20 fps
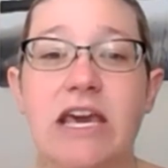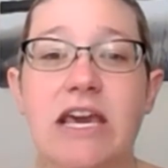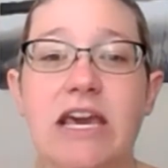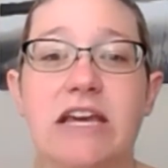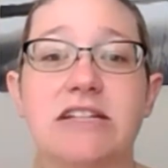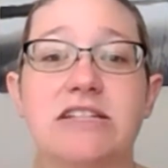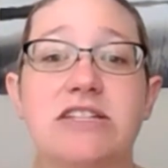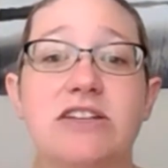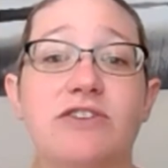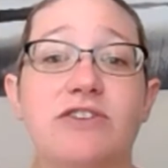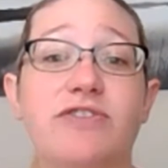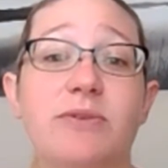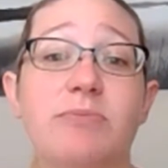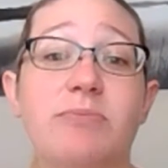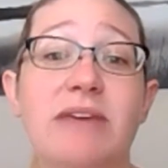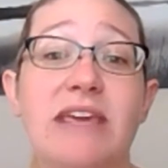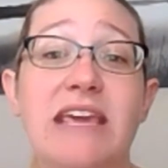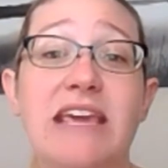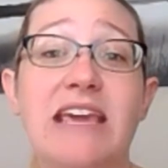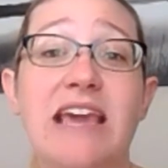And so for
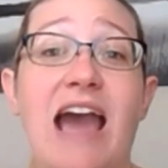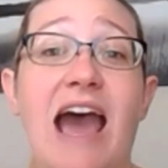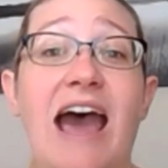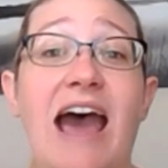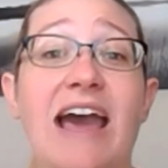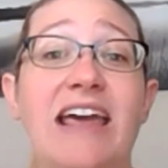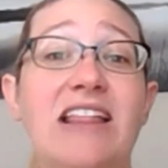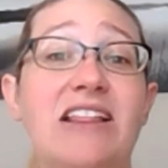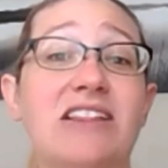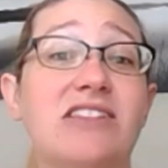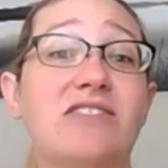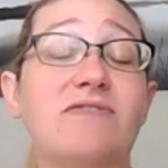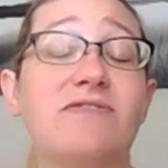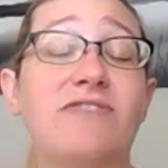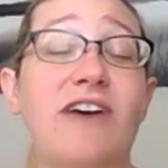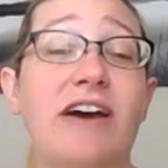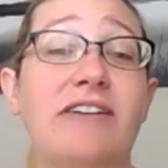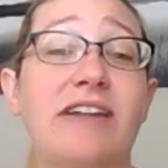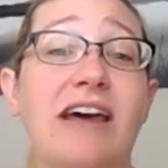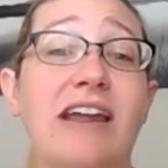me, I
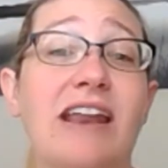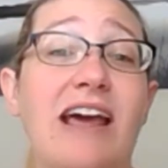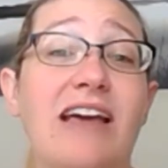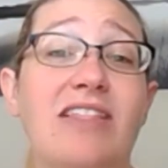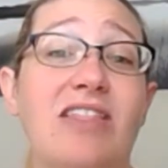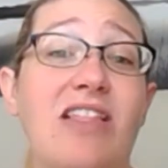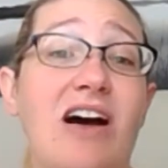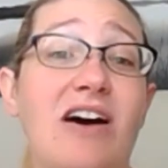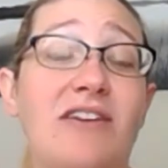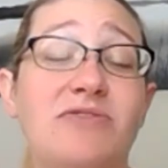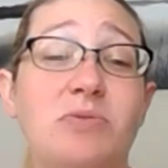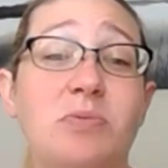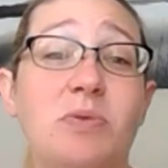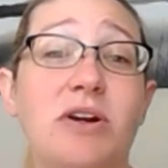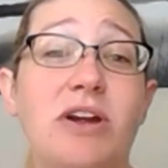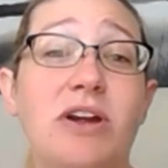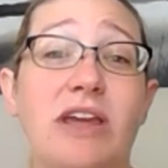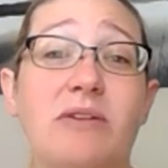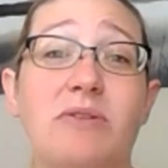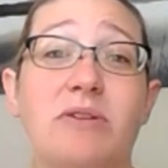found out I loved
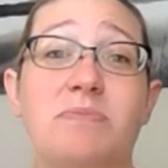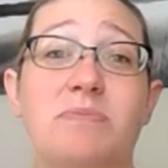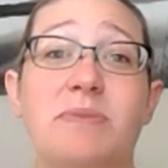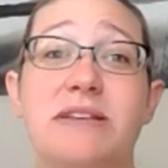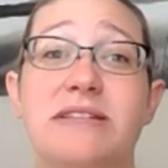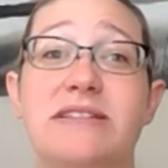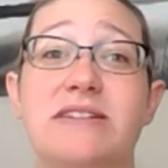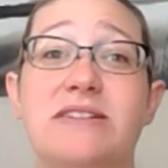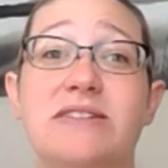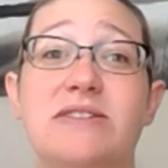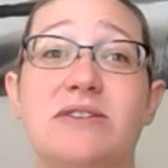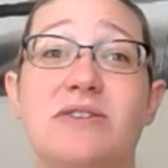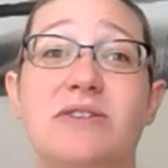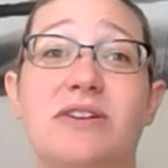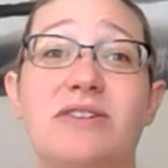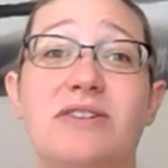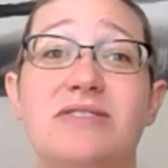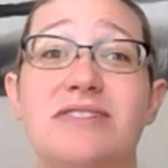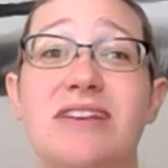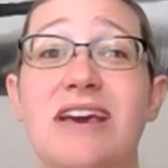working with business
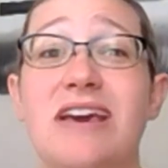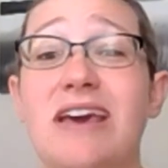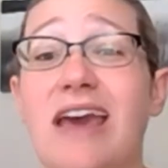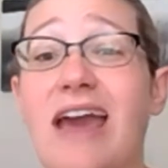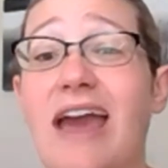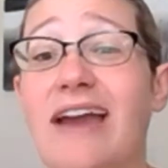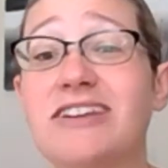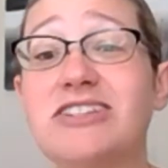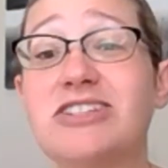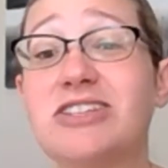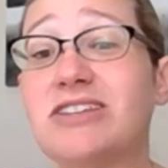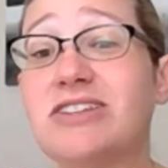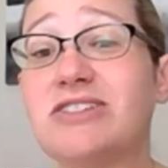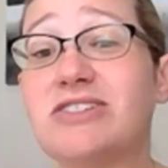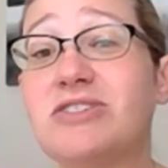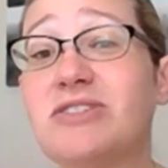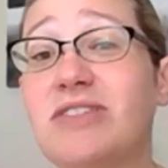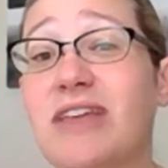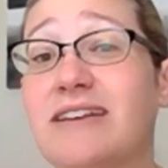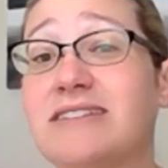owners actually in
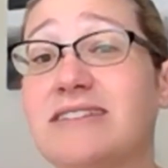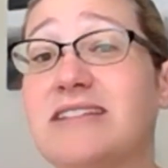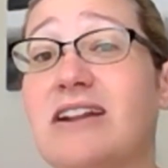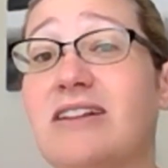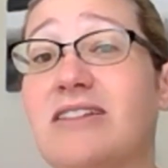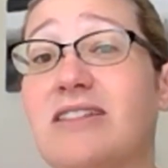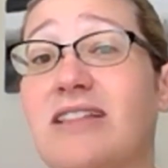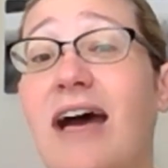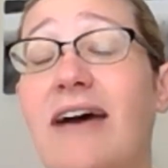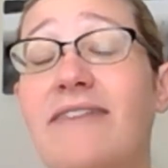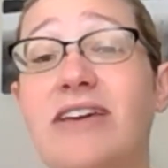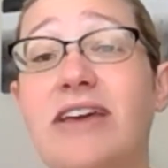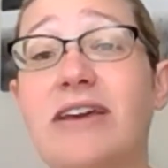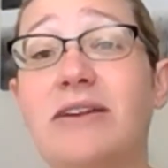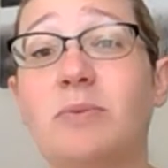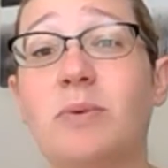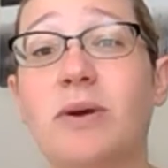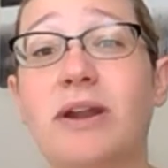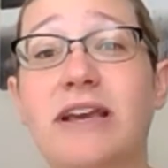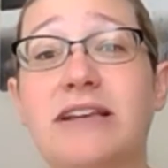
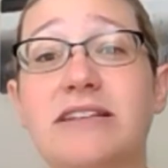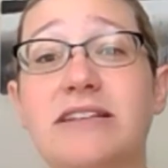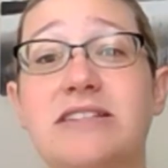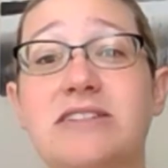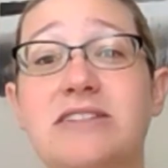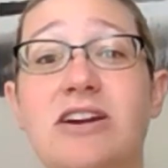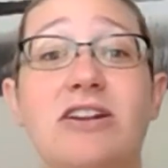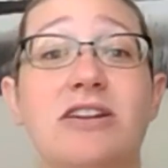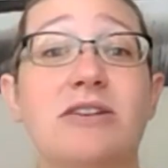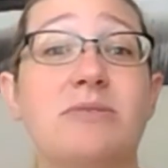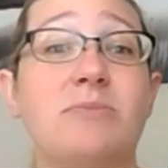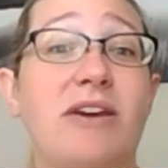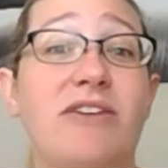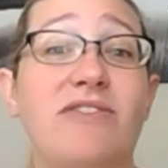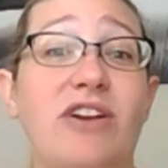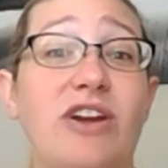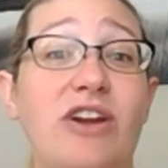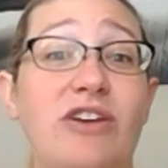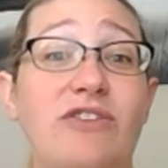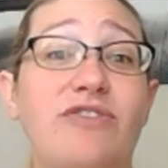2011 when I started my
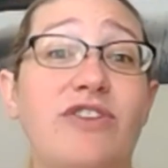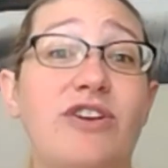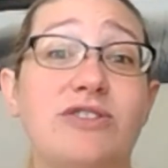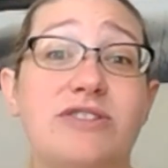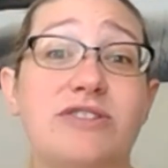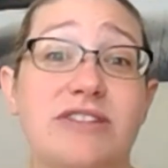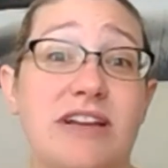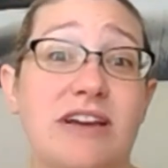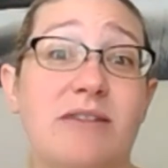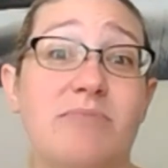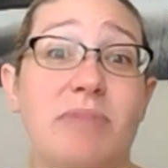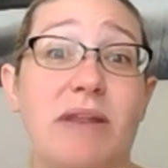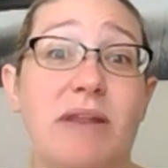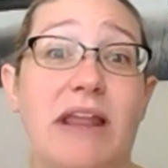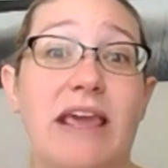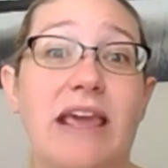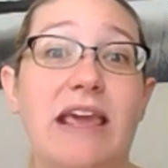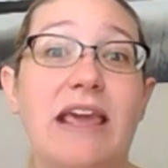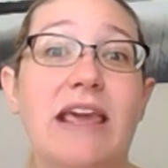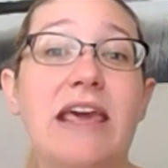very first
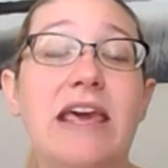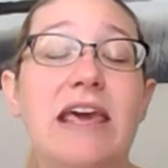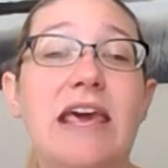company.